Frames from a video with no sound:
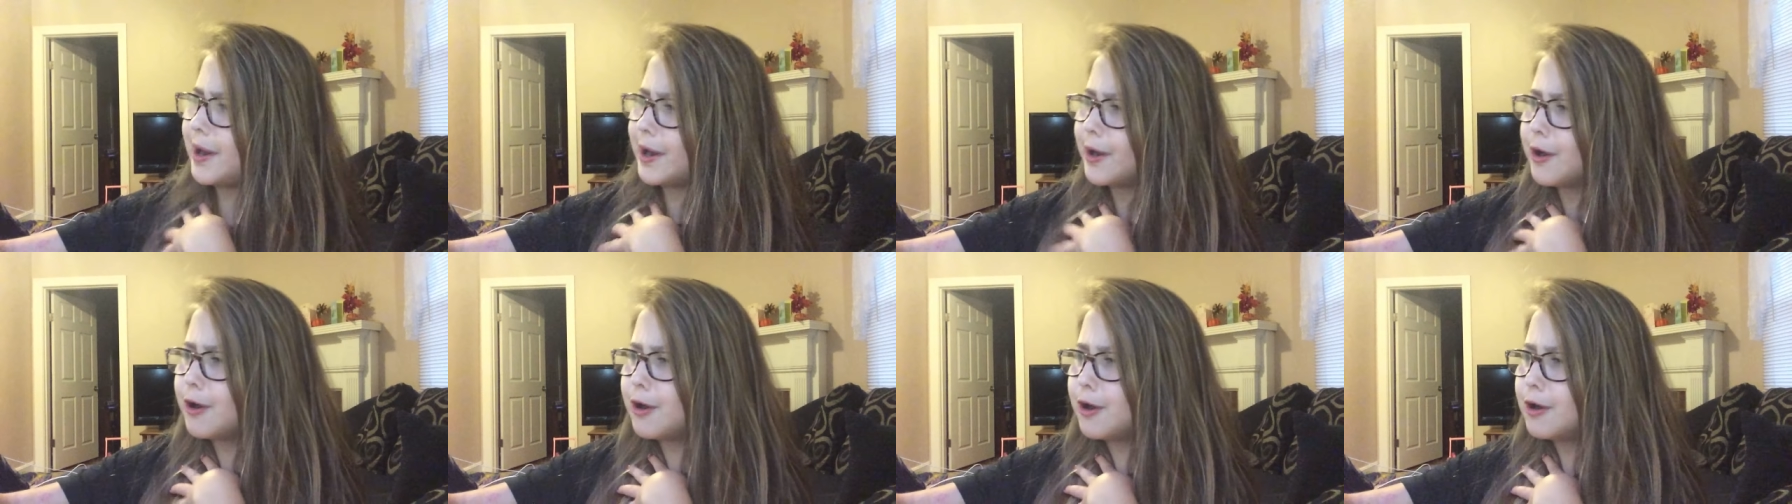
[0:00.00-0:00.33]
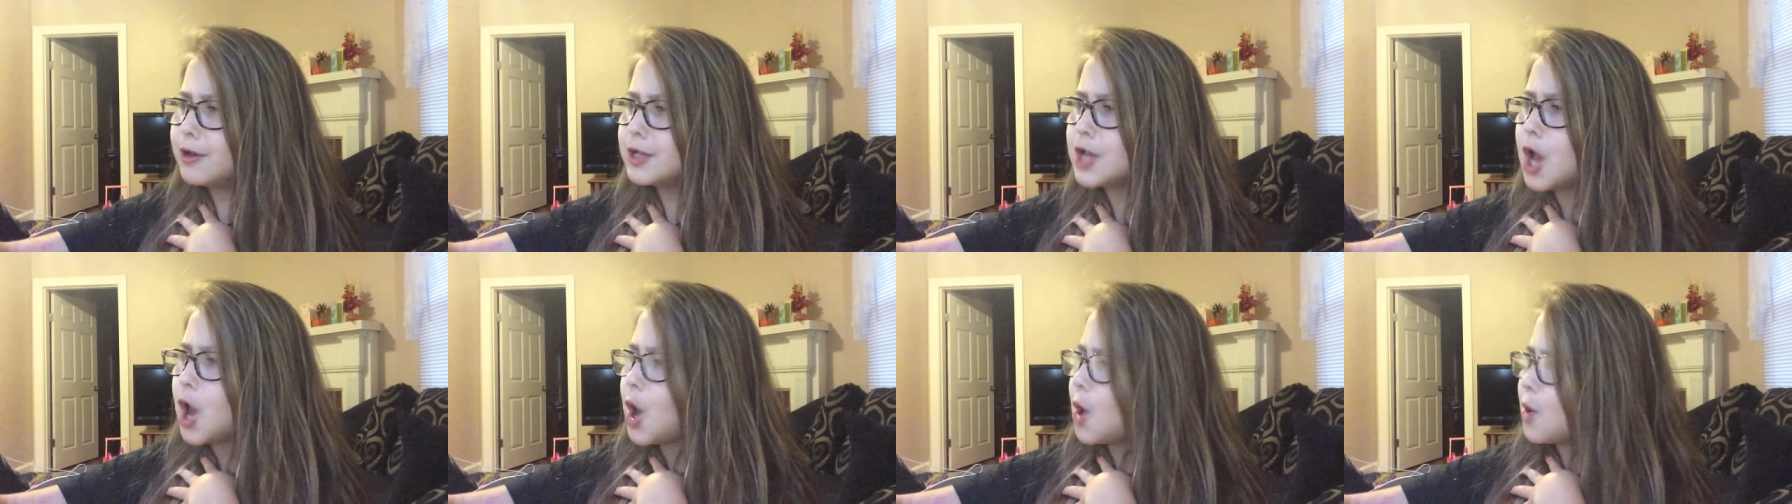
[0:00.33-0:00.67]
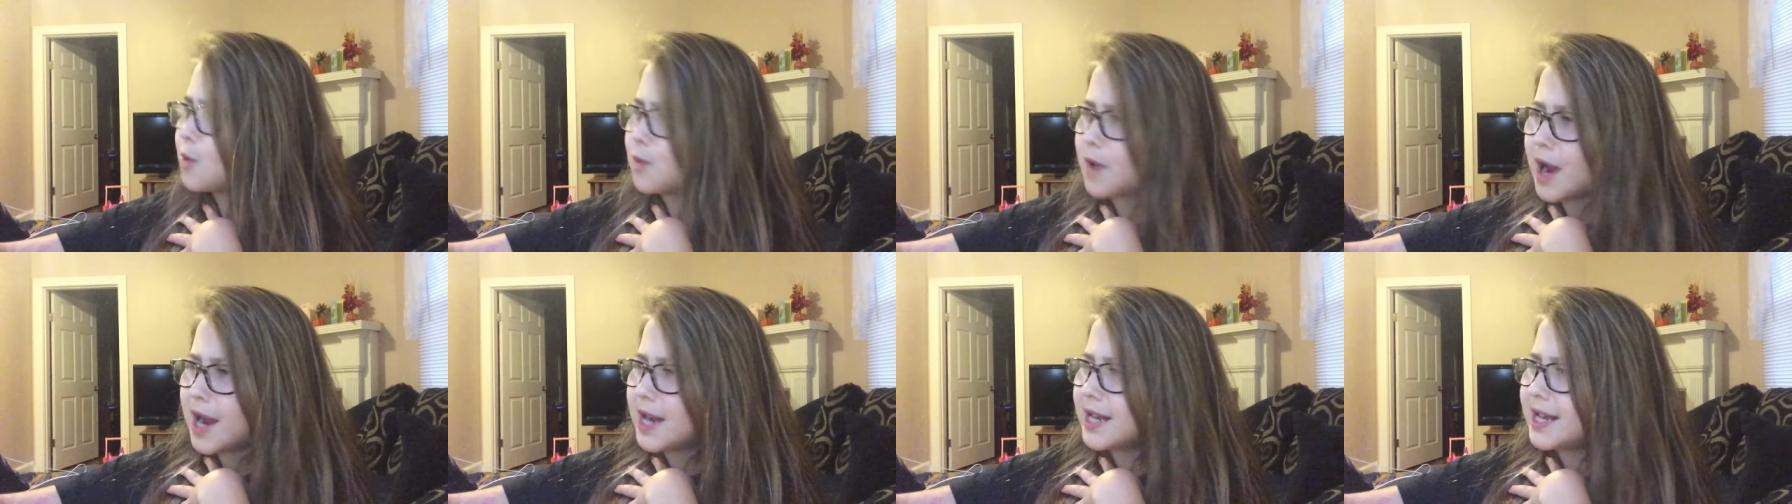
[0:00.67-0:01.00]
my call
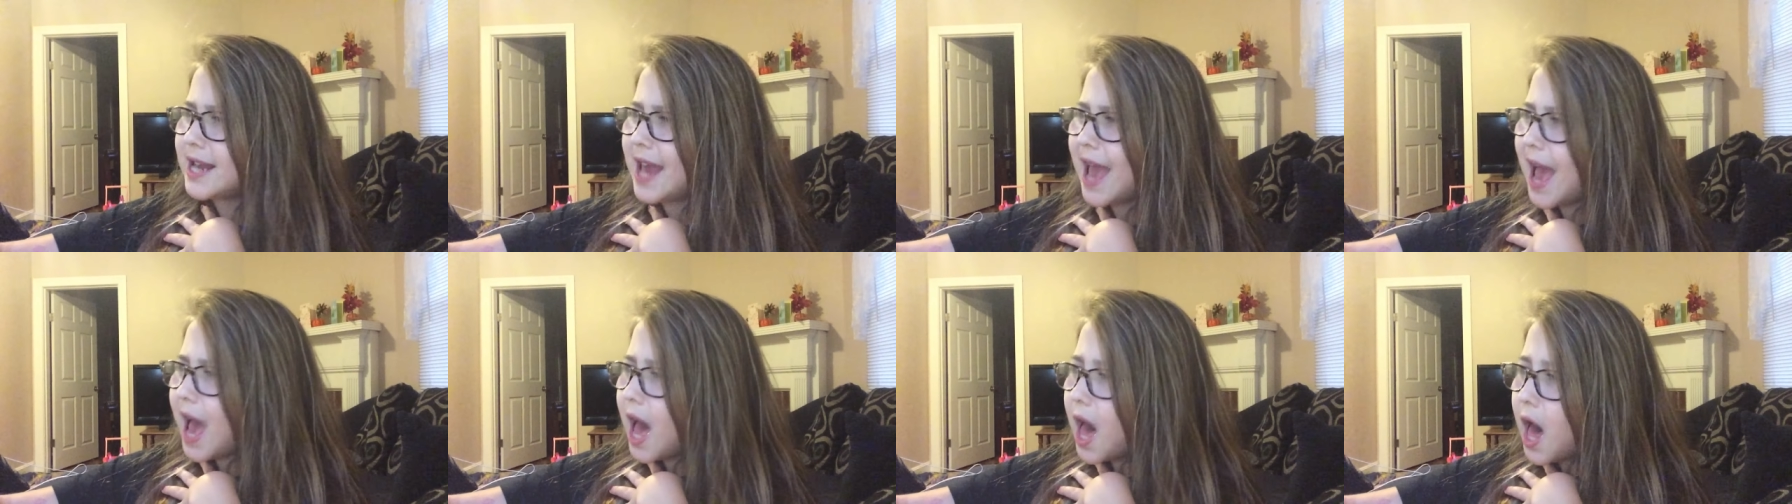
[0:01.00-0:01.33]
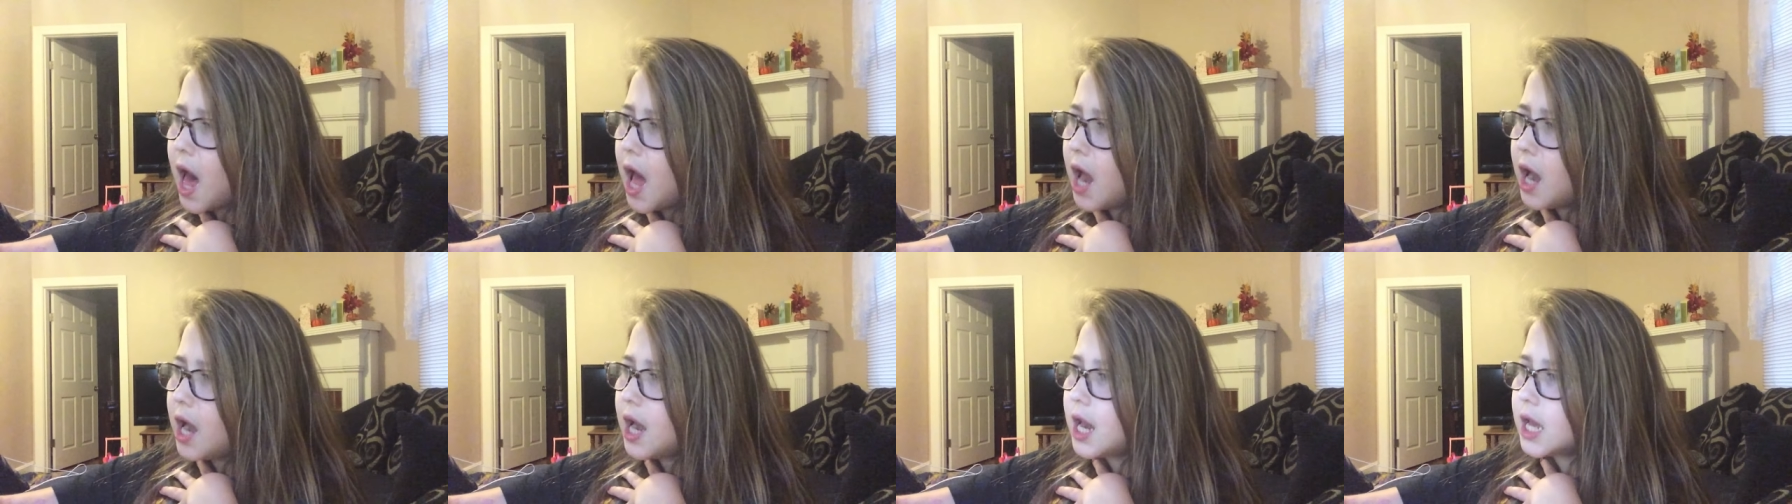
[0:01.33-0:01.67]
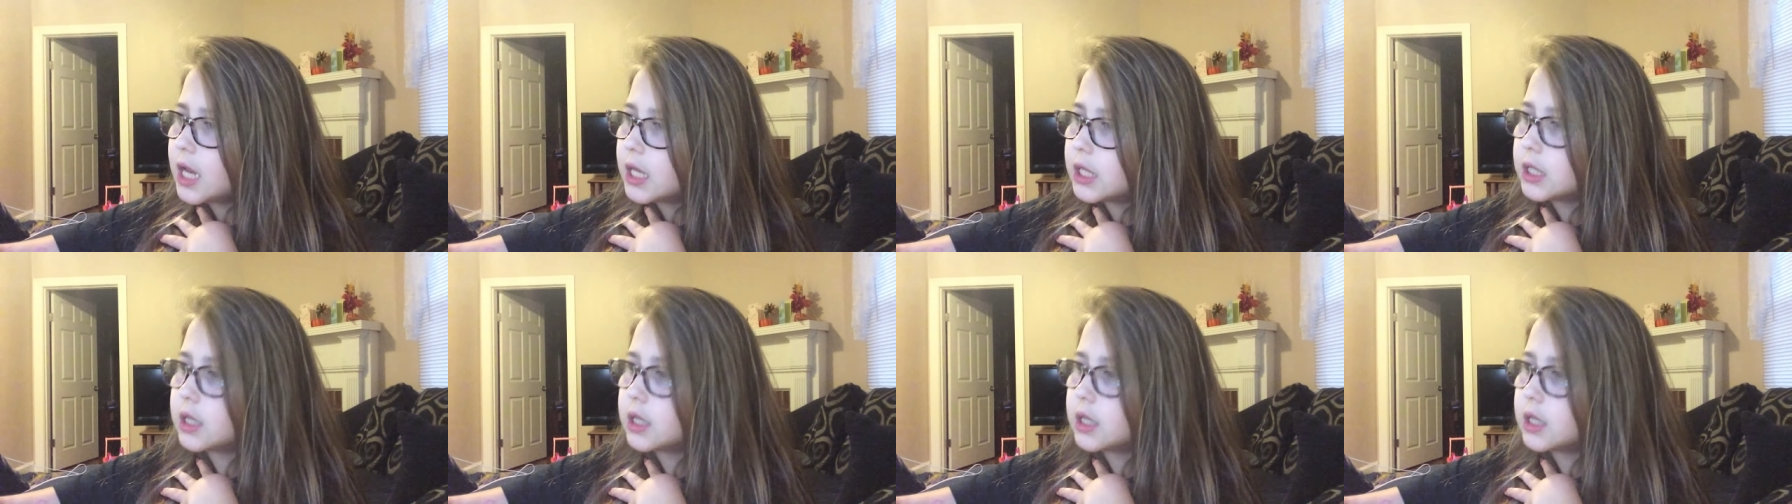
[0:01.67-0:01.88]
right now